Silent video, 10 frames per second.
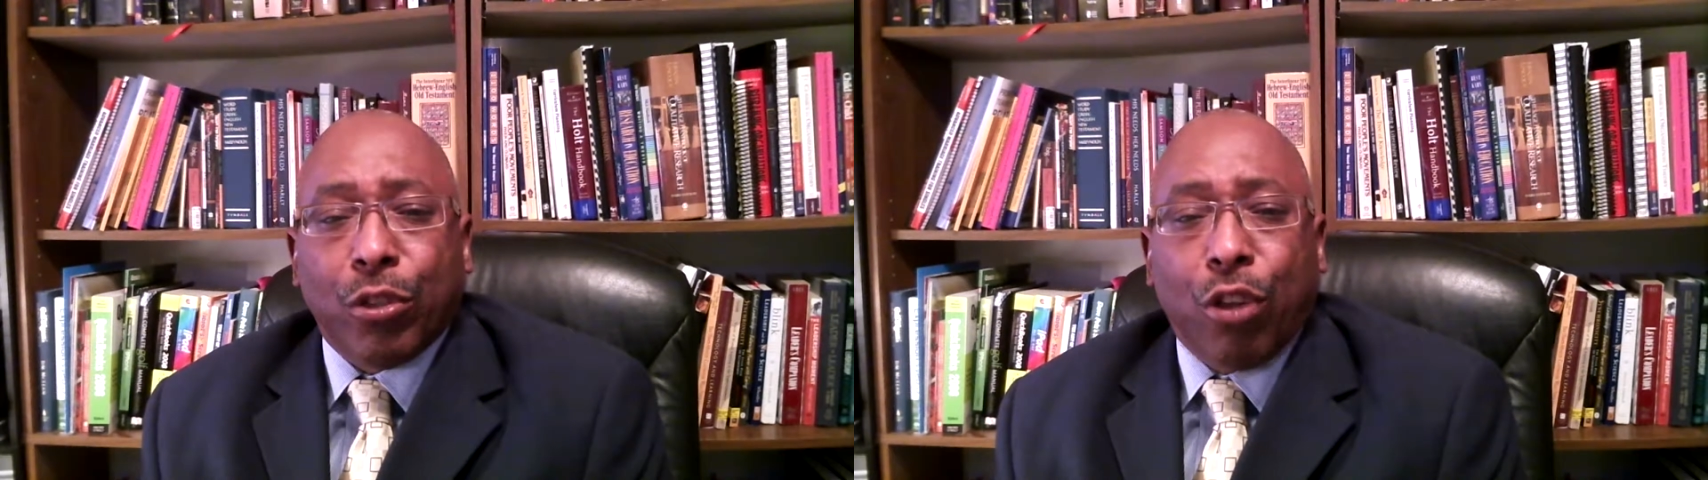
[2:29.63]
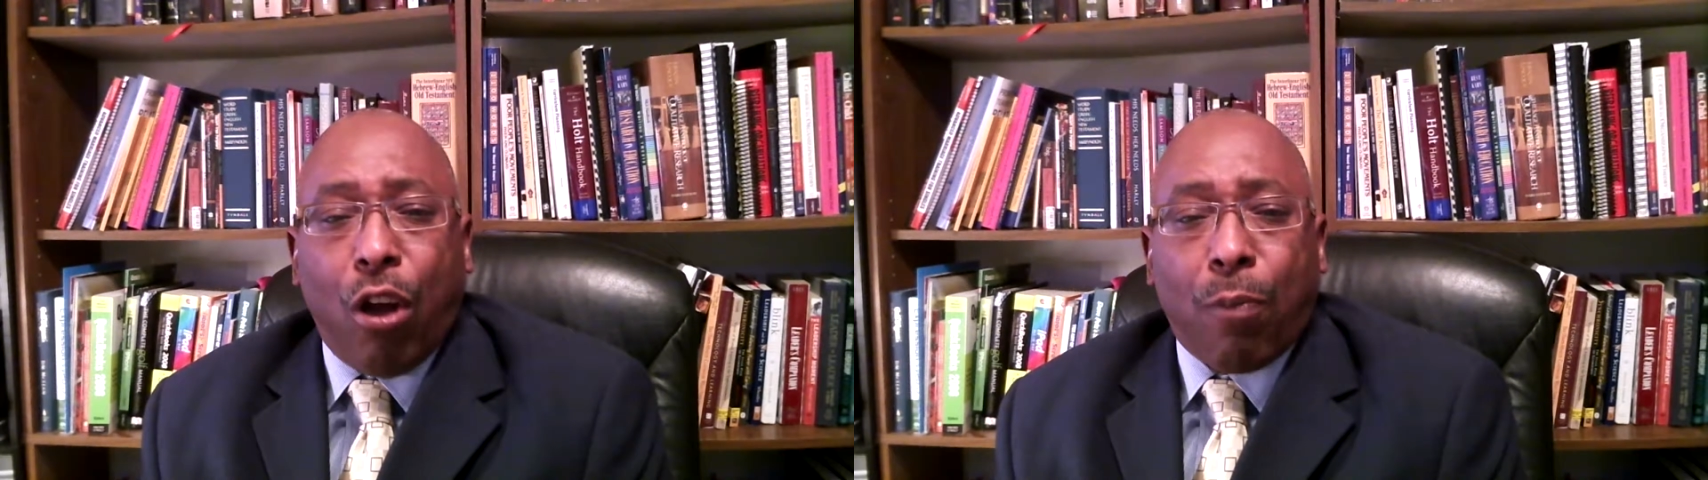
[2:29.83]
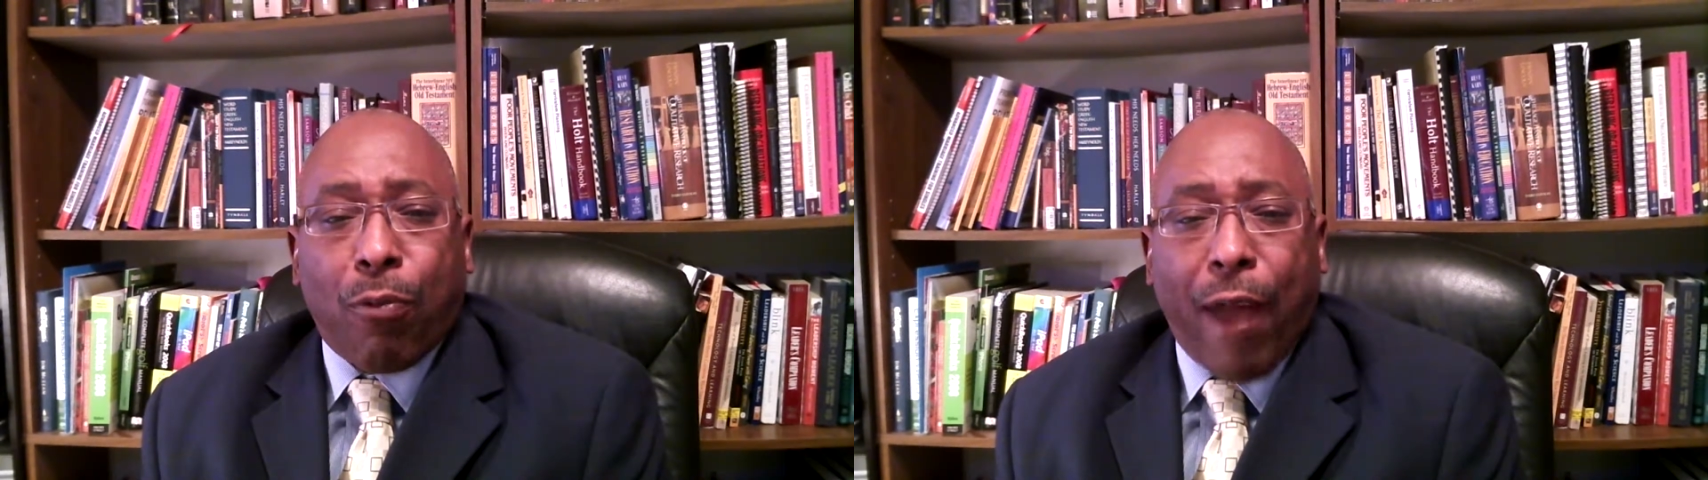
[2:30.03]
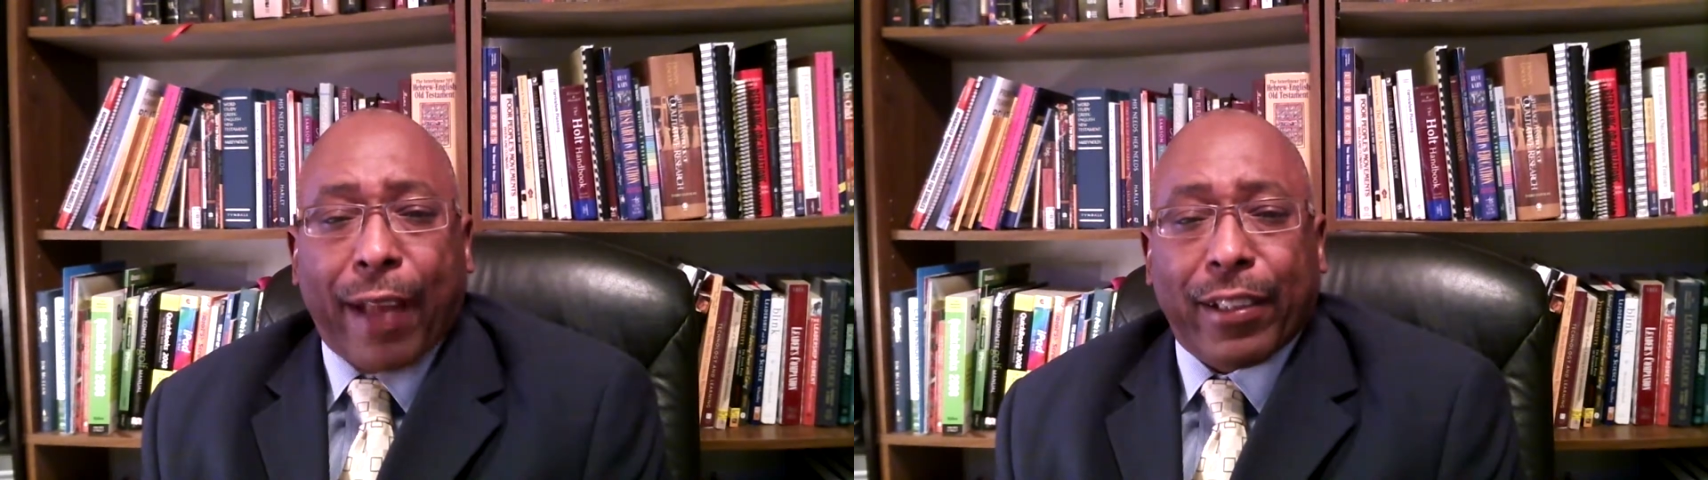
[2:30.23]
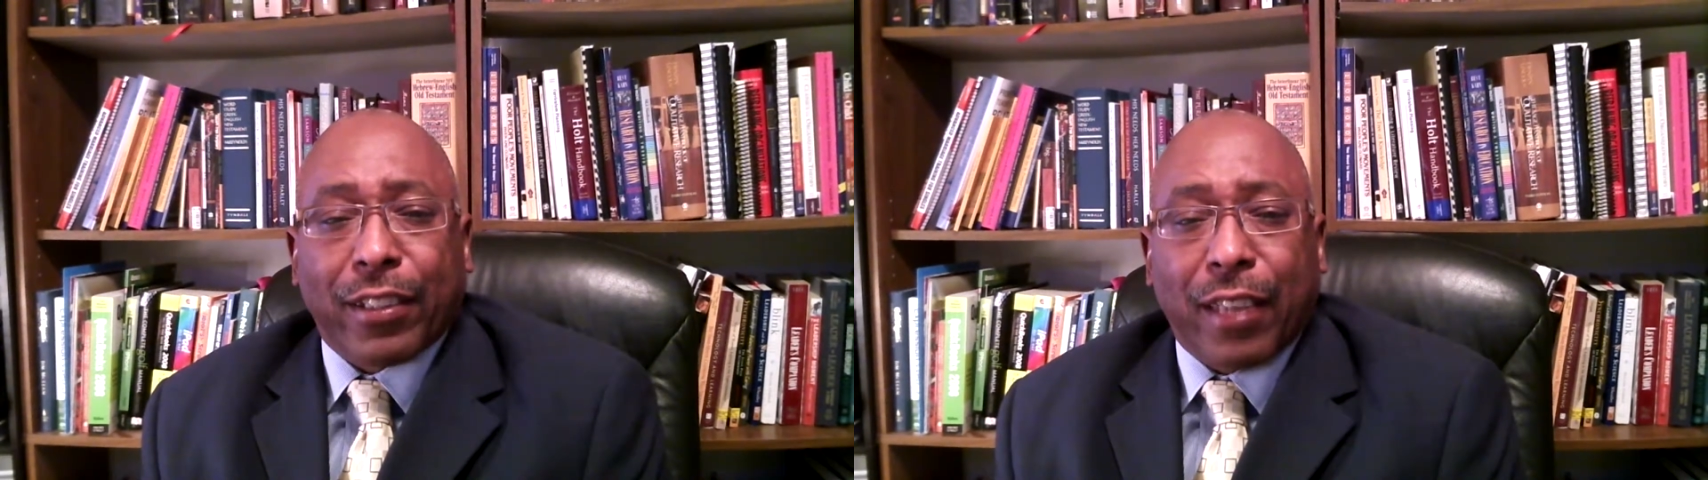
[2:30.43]
law
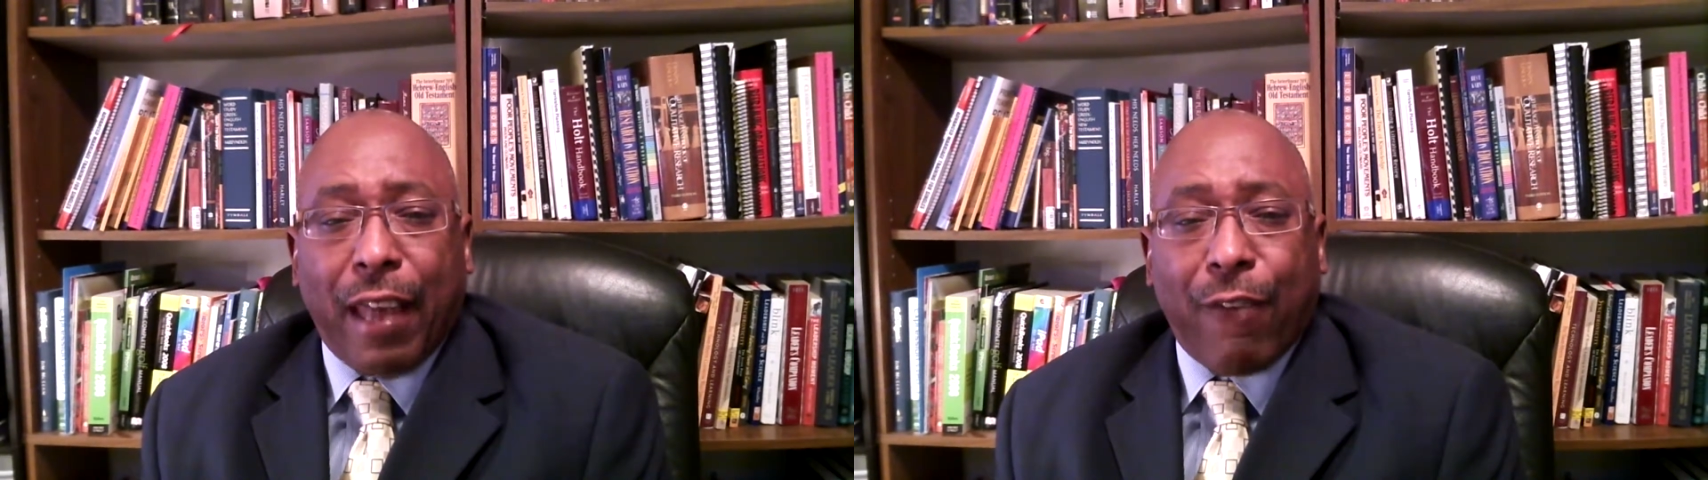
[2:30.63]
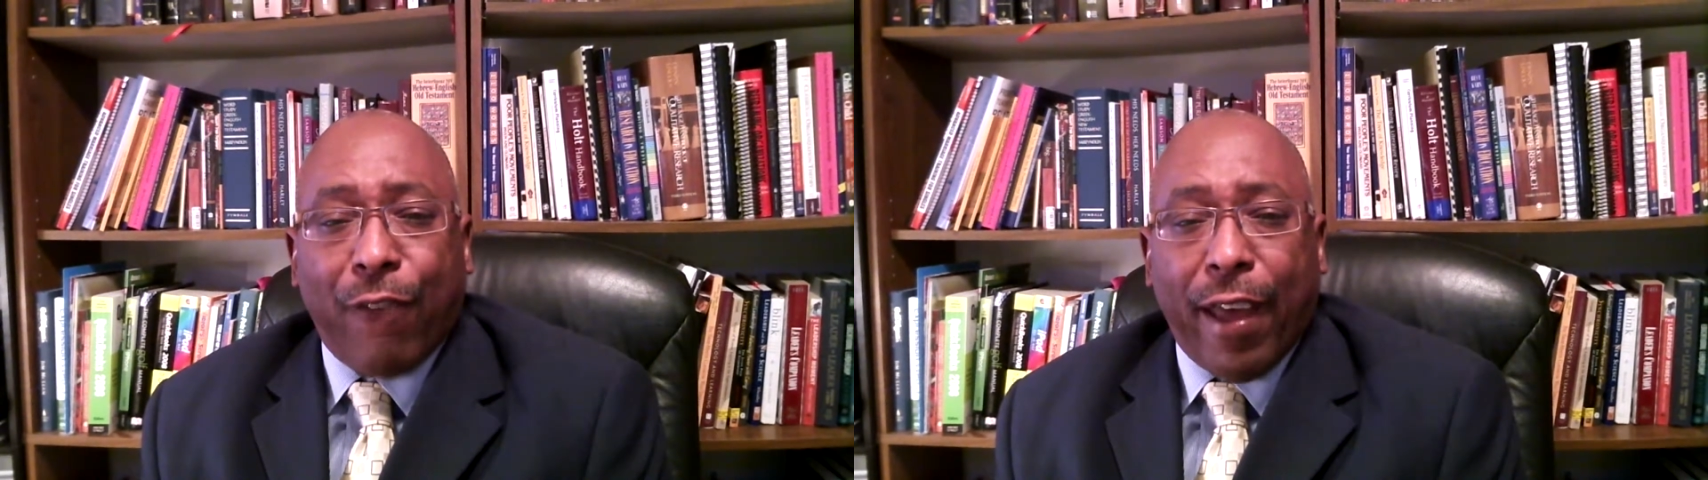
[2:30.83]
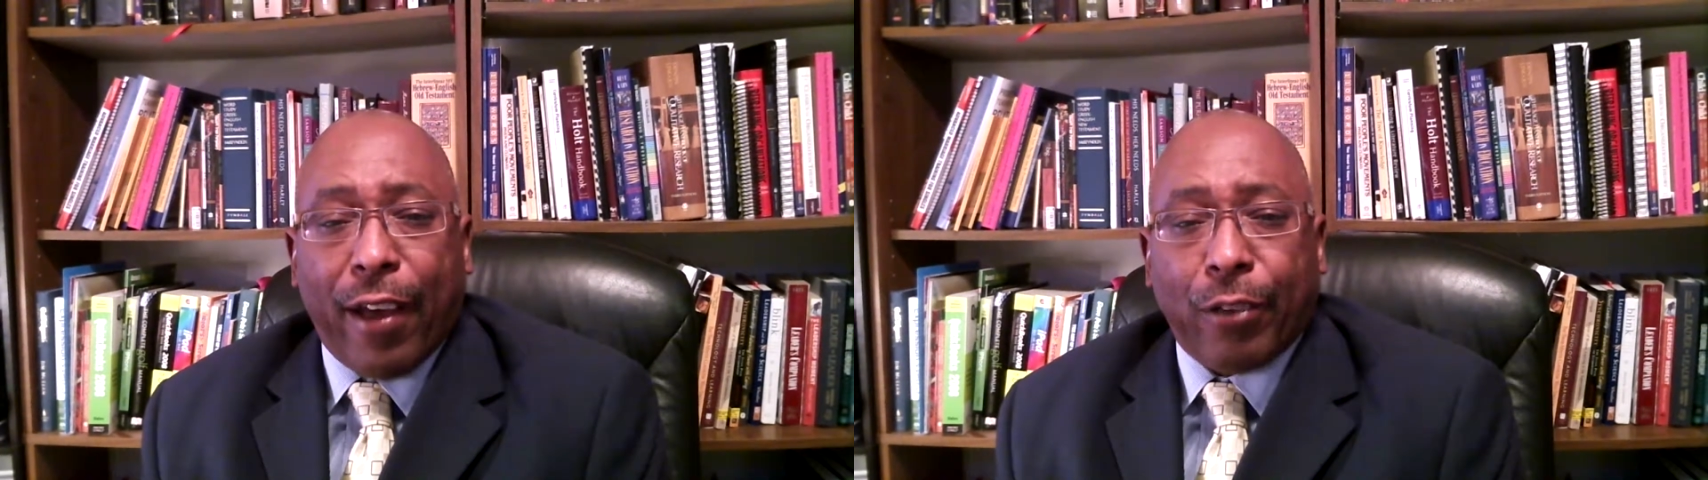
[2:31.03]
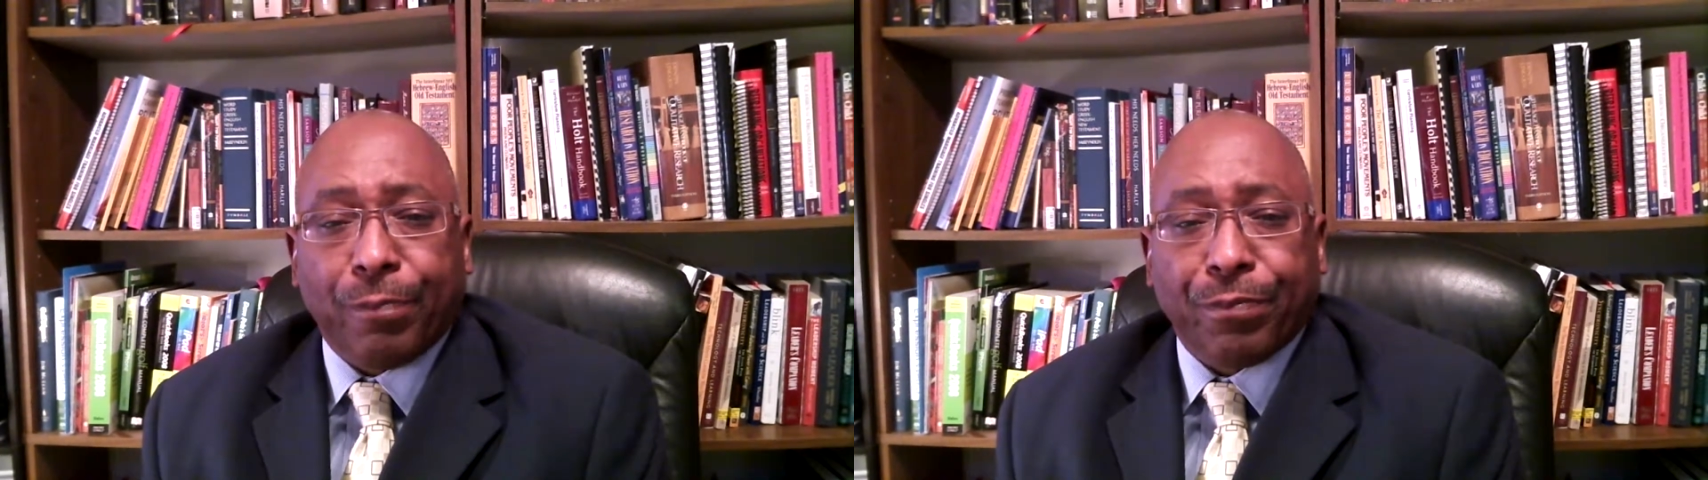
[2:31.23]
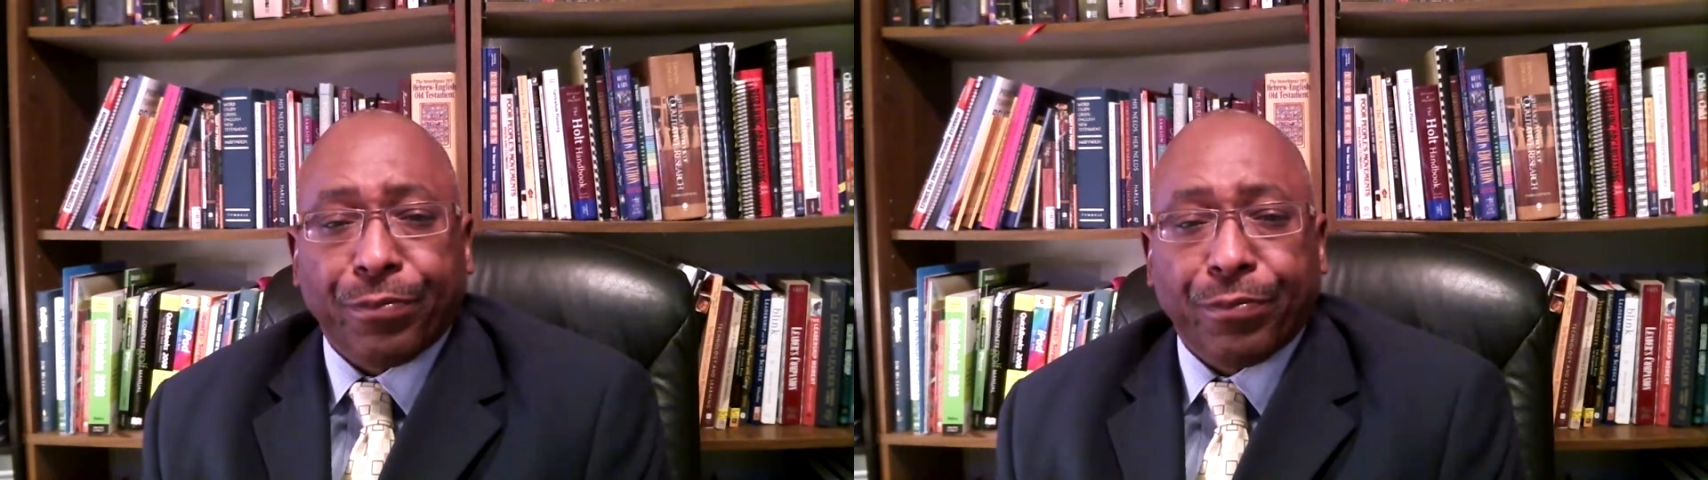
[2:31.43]
practice that I found,